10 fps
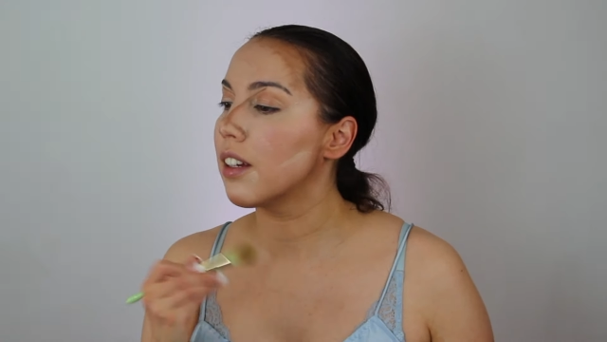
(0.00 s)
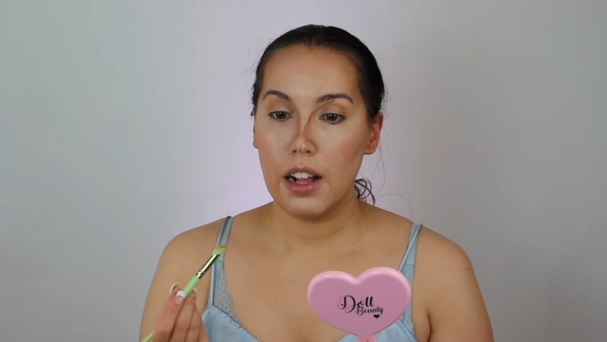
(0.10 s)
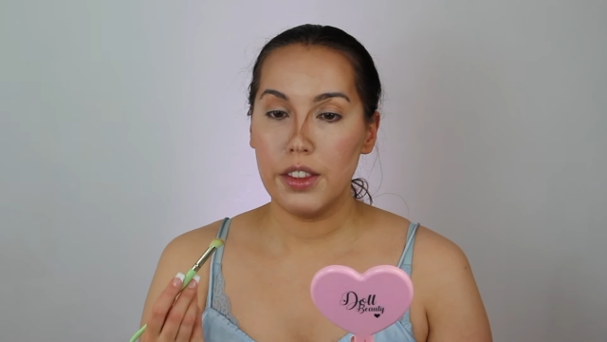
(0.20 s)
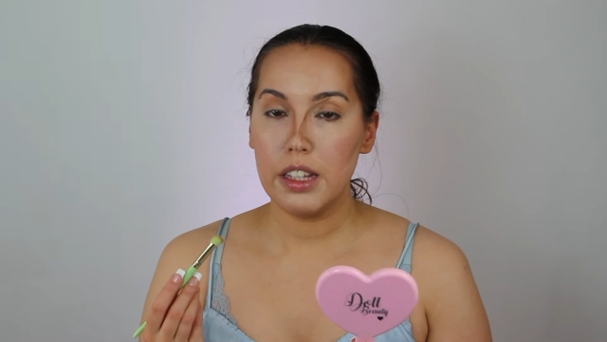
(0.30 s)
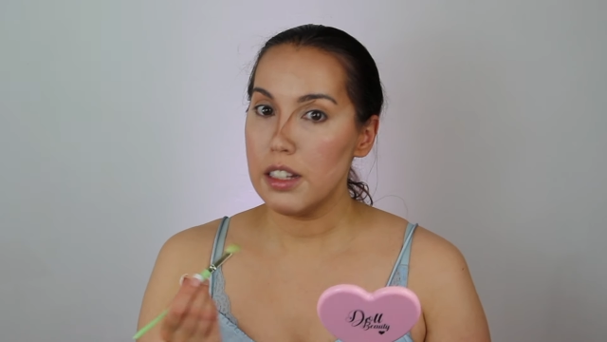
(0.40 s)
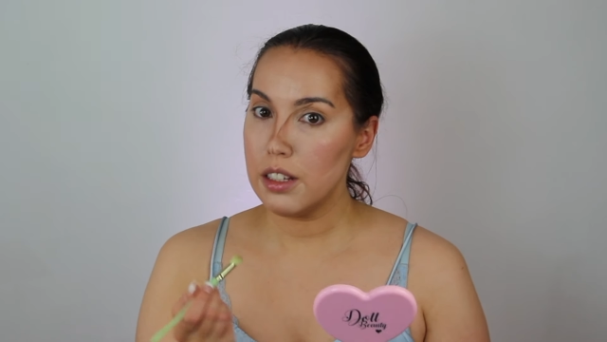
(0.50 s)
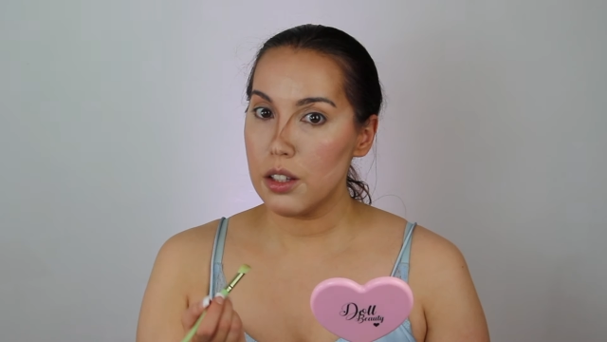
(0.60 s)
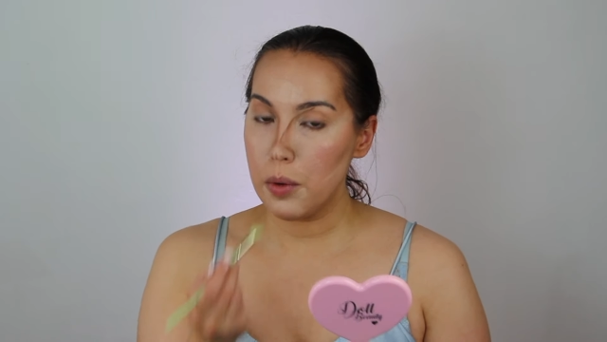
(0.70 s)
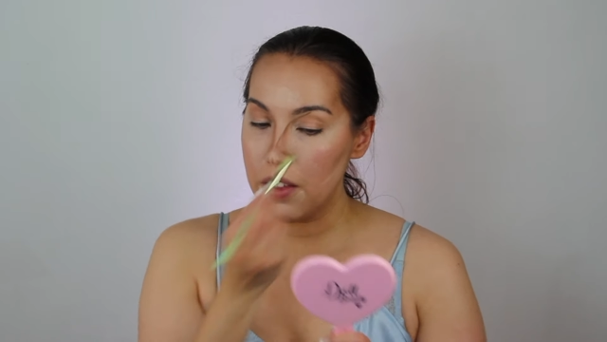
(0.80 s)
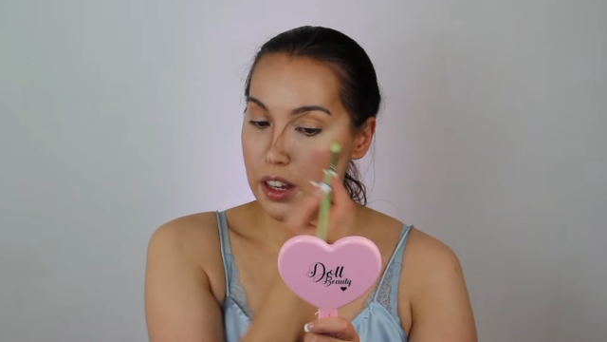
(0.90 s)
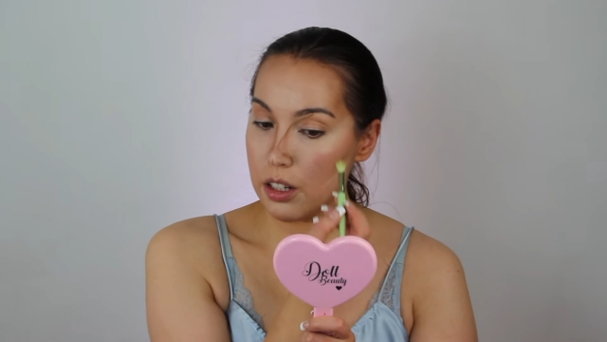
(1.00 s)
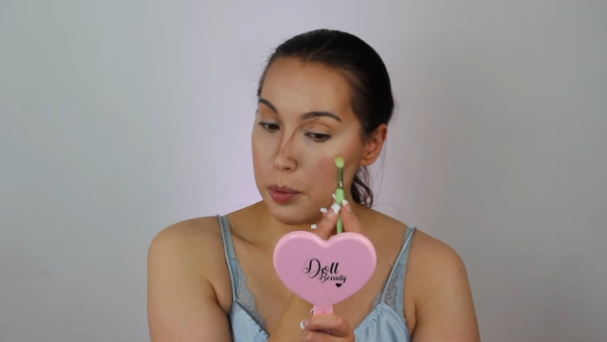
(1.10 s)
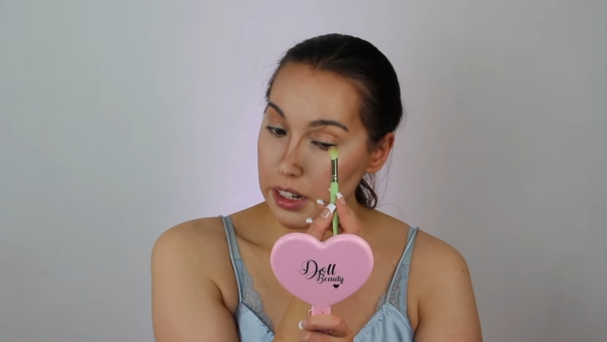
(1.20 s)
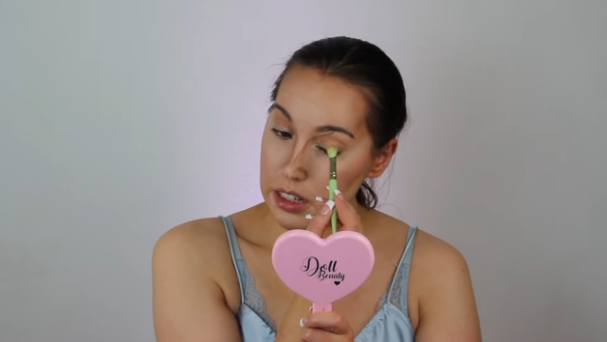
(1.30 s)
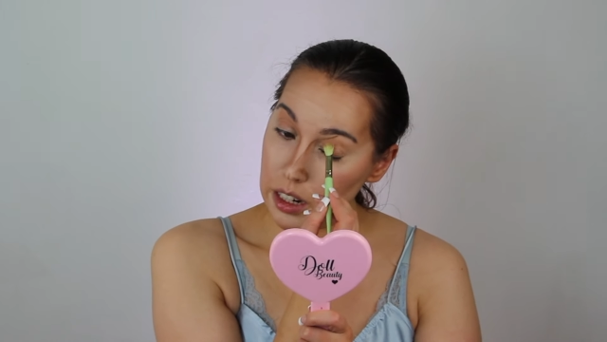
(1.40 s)
And this is where the
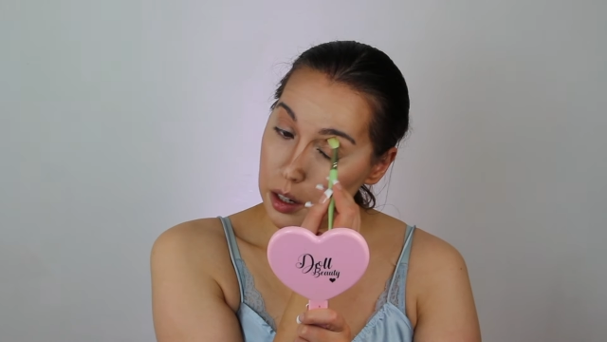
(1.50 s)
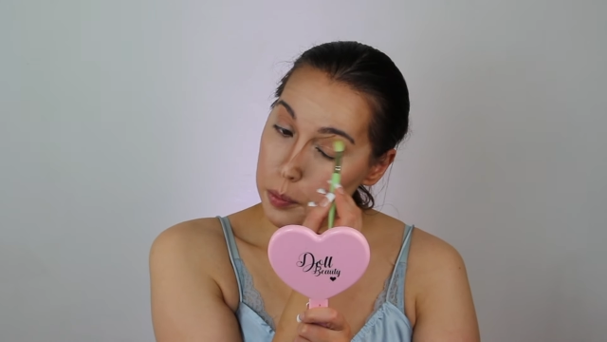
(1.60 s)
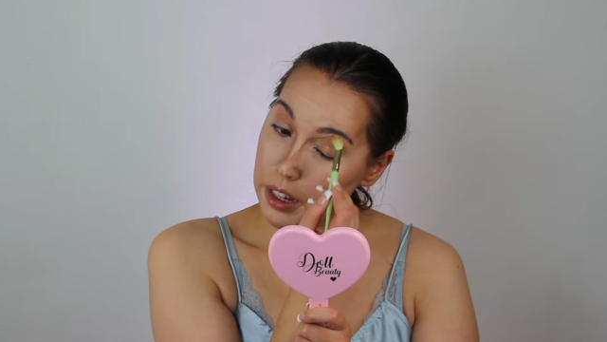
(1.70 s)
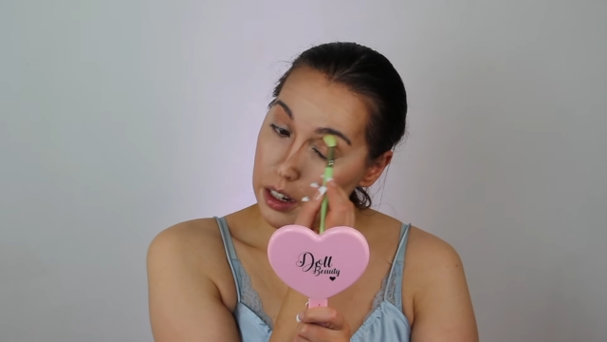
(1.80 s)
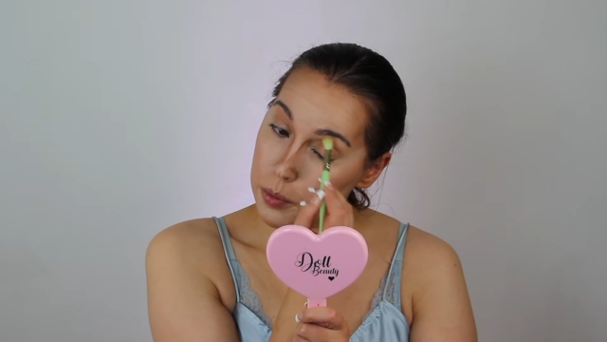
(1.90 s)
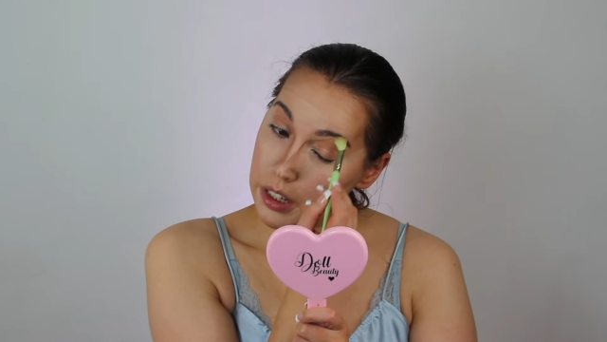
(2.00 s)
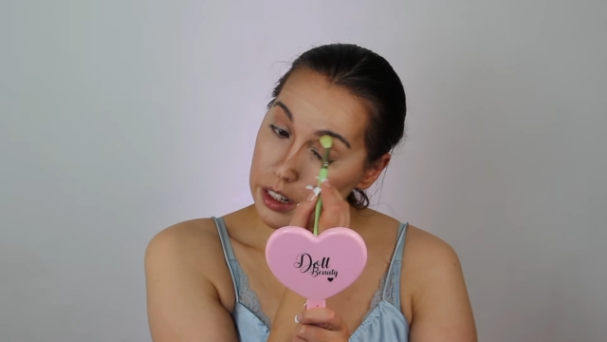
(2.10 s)
underpainting bit comes in,